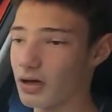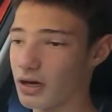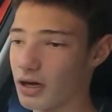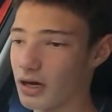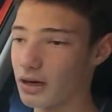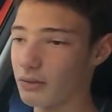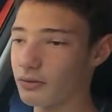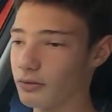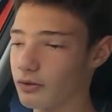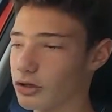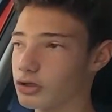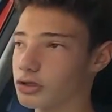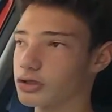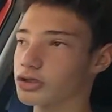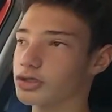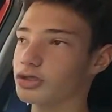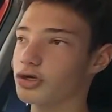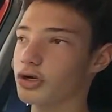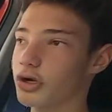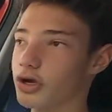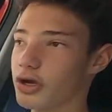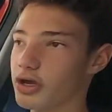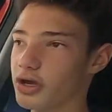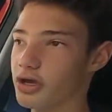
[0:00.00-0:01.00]
I'm not
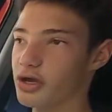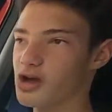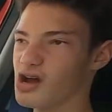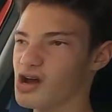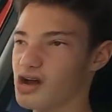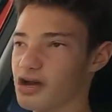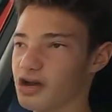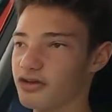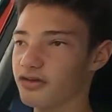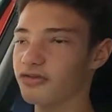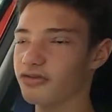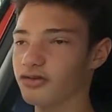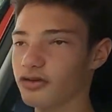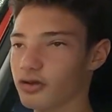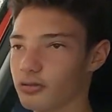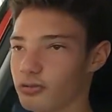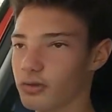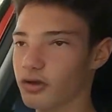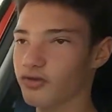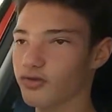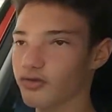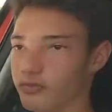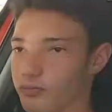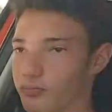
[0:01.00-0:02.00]
sure. I
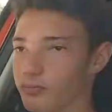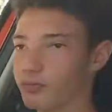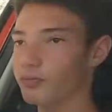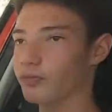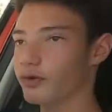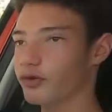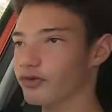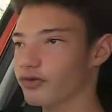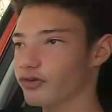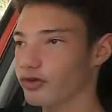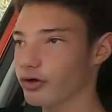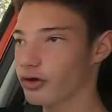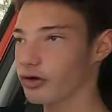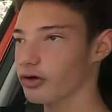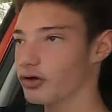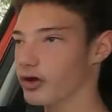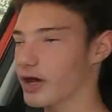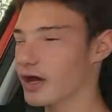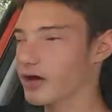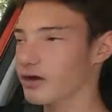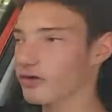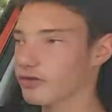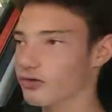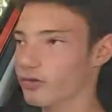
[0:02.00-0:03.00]
assume it's the solid
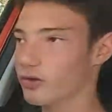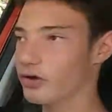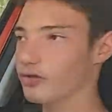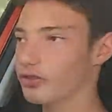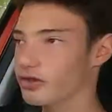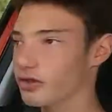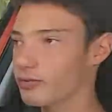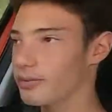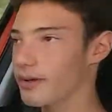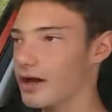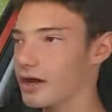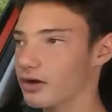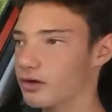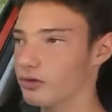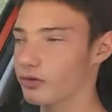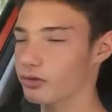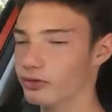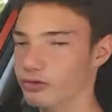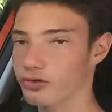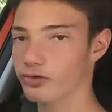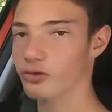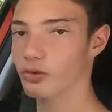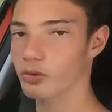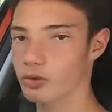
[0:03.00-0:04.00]
axle at the back
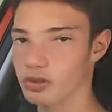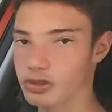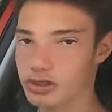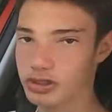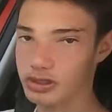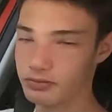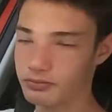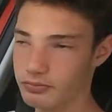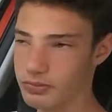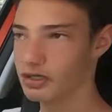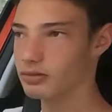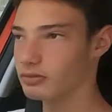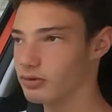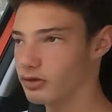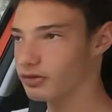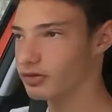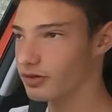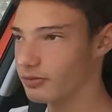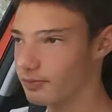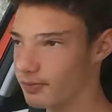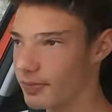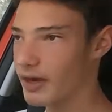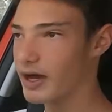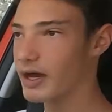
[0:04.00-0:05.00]
or torsion beam at
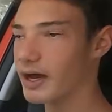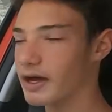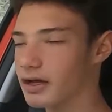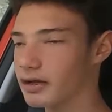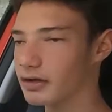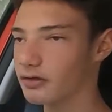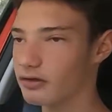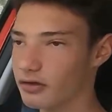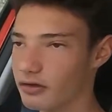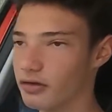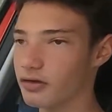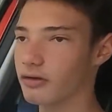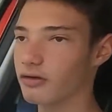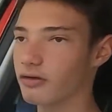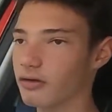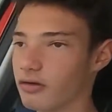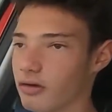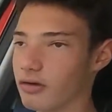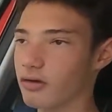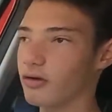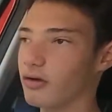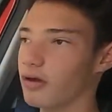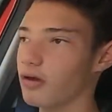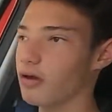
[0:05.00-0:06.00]
the back,
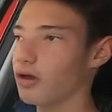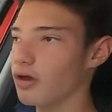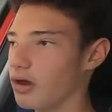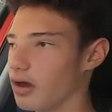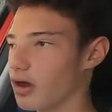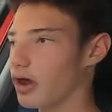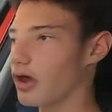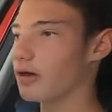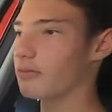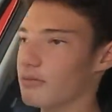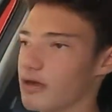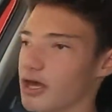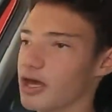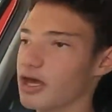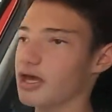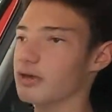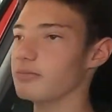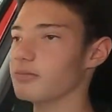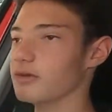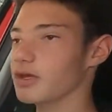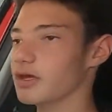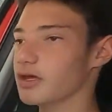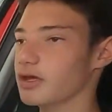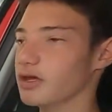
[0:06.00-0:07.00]
and
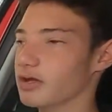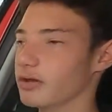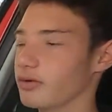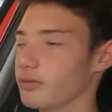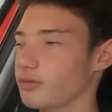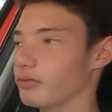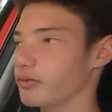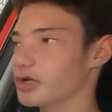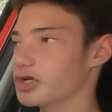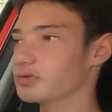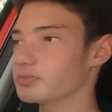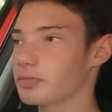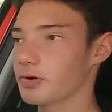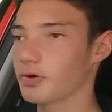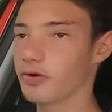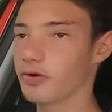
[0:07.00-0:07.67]
maybe, which